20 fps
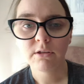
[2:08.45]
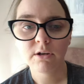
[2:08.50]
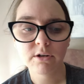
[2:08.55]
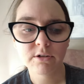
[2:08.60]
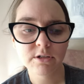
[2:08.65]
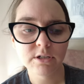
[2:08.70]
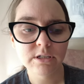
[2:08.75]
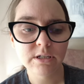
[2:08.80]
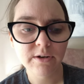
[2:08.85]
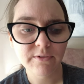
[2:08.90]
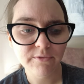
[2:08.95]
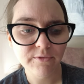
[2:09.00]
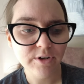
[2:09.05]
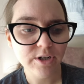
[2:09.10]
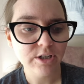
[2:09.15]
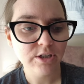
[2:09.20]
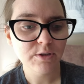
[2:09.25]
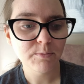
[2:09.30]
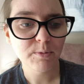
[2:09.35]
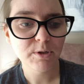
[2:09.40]
There's a
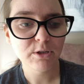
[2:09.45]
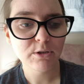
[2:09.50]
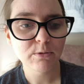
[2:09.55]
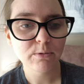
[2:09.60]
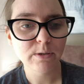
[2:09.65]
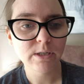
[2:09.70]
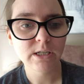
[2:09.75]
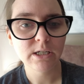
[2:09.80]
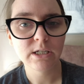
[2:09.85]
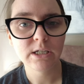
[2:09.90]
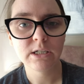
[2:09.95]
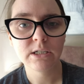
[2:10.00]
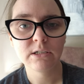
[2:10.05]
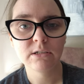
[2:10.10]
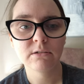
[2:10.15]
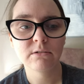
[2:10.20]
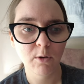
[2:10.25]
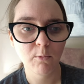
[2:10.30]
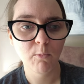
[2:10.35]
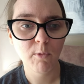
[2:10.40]
difference
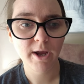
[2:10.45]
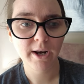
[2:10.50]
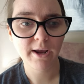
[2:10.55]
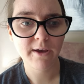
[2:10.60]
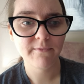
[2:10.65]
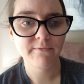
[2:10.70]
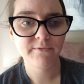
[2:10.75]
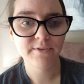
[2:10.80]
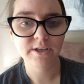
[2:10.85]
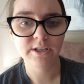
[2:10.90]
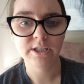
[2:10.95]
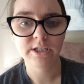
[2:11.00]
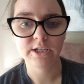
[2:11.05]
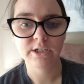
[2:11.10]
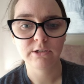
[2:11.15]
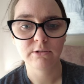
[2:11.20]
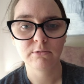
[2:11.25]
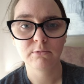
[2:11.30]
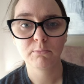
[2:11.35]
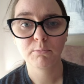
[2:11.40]
between when I'm
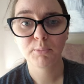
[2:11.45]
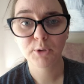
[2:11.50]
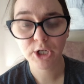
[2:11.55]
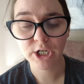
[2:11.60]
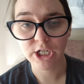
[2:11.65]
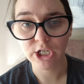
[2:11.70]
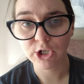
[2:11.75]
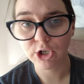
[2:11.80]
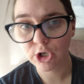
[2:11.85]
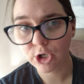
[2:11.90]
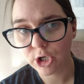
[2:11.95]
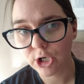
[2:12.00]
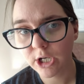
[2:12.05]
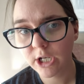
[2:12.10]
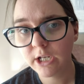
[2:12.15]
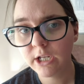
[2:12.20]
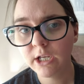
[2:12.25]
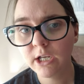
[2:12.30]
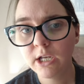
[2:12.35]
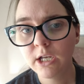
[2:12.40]
feeling pretty
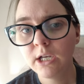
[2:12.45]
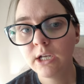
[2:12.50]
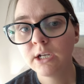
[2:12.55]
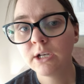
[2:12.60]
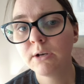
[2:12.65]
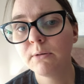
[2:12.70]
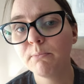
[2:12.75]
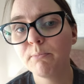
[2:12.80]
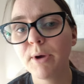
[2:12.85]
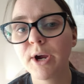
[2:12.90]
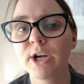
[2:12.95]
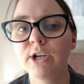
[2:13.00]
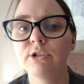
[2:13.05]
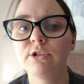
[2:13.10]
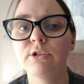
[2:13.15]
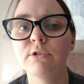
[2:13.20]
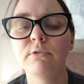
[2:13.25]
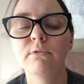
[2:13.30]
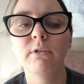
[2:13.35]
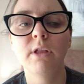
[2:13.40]
good compared
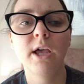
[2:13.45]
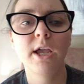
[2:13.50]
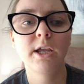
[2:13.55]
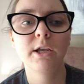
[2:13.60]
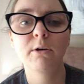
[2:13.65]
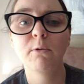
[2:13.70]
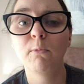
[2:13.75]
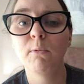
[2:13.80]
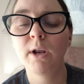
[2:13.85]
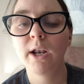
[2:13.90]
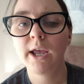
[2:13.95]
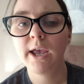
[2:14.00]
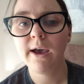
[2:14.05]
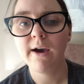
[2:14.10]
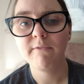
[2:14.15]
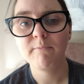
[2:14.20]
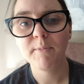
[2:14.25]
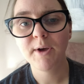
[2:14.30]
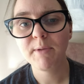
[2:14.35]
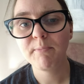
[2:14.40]
to like when I
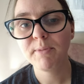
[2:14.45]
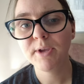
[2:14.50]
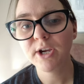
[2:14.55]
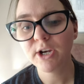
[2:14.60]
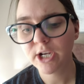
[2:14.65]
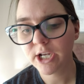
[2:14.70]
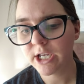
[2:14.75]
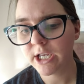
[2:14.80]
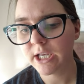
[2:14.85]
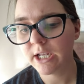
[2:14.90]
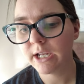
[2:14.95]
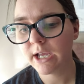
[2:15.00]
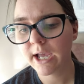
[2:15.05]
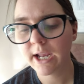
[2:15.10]
have my period.